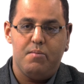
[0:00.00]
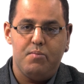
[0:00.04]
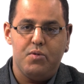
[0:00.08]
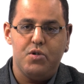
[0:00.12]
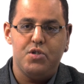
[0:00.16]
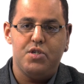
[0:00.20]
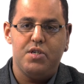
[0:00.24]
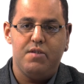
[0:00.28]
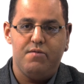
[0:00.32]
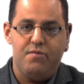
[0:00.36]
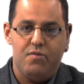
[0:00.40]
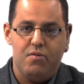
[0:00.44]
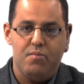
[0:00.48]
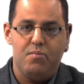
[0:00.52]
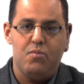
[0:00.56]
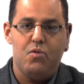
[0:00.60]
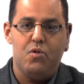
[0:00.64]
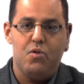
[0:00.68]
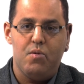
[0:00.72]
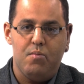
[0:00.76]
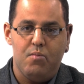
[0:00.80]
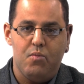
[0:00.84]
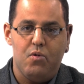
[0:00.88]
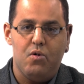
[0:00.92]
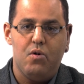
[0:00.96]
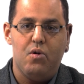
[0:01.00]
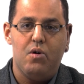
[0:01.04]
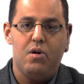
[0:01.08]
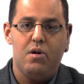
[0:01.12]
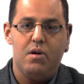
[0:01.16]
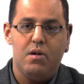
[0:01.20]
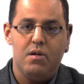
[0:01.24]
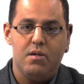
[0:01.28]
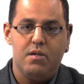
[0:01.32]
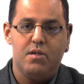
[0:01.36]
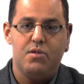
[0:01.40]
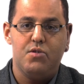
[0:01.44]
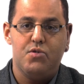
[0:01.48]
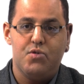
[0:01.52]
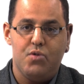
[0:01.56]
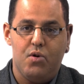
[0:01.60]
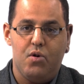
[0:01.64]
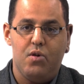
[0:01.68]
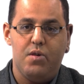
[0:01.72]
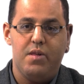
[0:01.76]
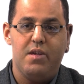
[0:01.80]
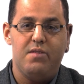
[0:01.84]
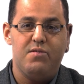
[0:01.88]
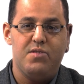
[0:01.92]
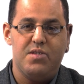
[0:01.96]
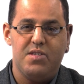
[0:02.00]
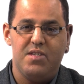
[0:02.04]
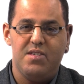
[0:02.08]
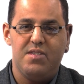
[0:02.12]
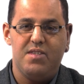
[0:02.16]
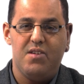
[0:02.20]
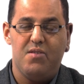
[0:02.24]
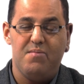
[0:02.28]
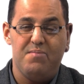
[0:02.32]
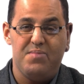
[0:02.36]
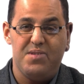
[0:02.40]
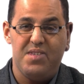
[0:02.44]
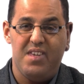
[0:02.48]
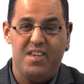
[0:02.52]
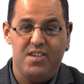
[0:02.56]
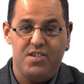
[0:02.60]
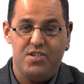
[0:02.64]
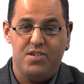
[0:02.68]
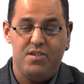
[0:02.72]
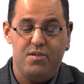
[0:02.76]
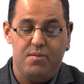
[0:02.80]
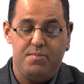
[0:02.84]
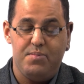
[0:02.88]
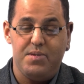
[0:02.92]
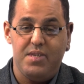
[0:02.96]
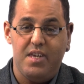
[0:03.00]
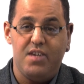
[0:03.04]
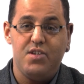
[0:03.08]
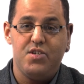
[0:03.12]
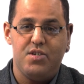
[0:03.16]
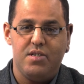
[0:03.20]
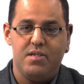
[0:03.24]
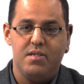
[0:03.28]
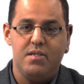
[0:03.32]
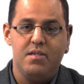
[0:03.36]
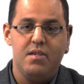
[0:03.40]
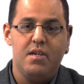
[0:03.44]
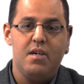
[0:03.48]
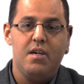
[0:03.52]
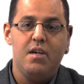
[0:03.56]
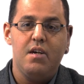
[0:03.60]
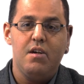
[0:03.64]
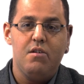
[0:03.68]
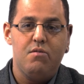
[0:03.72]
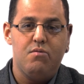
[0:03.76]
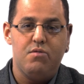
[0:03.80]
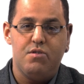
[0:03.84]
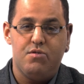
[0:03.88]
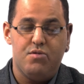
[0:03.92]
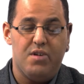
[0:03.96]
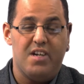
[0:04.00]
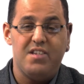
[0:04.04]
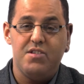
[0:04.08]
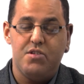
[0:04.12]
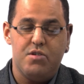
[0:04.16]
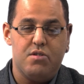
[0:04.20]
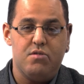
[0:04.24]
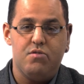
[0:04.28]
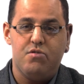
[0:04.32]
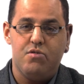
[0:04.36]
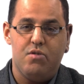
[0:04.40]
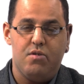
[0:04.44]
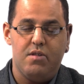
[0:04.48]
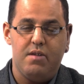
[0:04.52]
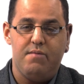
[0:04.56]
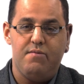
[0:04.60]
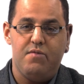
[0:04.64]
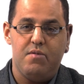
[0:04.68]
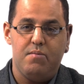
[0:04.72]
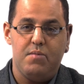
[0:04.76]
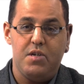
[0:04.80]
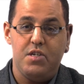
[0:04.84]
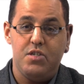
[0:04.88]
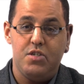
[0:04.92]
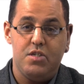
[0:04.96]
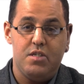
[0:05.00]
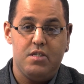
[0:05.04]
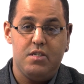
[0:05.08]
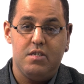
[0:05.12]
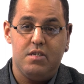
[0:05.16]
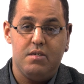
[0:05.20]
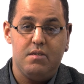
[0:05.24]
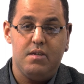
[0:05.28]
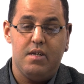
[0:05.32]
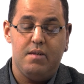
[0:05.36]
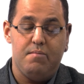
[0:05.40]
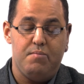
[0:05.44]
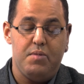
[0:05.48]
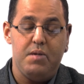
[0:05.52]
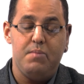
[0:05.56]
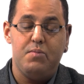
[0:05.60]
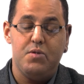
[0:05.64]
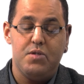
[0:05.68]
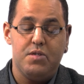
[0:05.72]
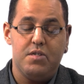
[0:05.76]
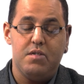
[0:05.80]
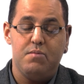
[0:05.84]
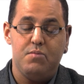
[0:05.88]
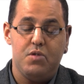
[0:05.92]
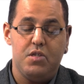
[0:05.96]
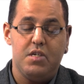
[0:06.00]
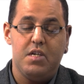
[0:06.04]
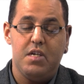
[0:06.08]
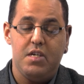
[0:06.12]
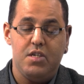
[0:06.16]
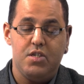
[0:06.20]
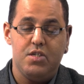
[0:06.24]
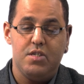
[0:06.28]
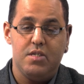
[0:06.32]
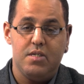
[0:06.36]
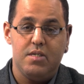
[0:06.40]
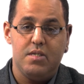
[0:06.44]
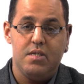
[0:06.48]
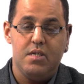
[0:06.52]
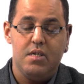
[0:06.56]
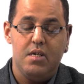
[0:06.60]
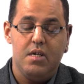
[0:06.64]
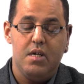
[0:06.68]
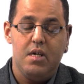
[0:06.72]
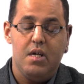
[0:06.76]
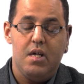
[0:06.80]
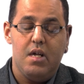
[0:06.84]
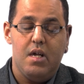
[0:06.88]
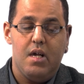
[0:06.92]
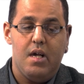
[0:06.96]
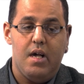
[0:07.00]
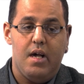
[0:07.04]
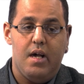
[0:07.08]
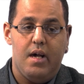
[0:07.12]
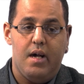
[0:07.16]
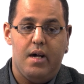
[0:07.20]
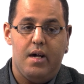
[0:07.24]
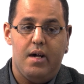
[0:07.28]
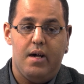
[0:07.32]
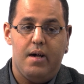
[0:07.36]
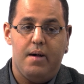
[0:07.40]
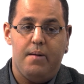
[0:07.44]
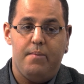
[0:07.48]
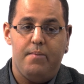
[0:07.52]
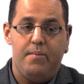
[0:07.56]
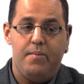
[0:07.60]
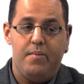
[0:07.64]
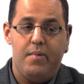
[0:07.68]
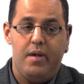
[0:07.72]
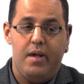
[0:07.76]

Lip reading: pushing for more and more control. There is this obsession with trying to control information and people's communications. I